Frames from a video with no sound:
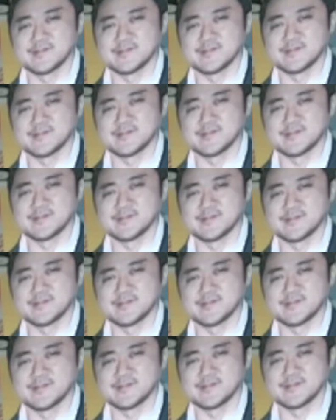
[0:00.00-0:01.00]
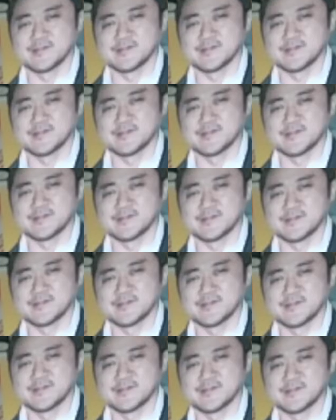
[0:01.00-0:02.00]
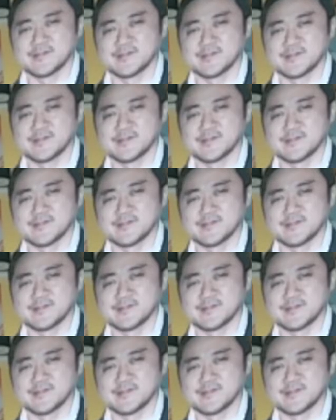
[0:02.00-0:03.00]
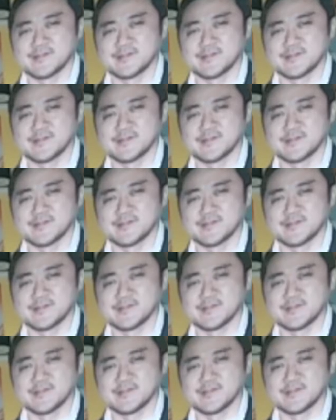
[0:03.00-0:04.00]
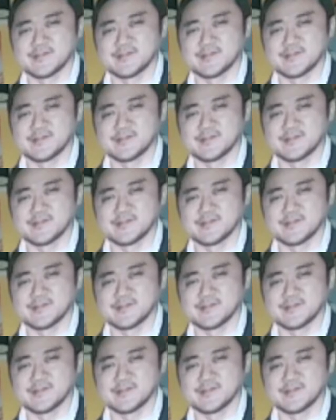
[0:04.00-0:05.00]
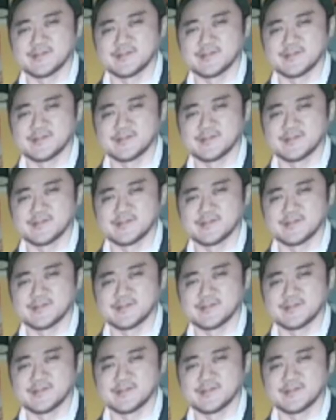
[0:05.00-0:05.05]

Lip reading: [no speech]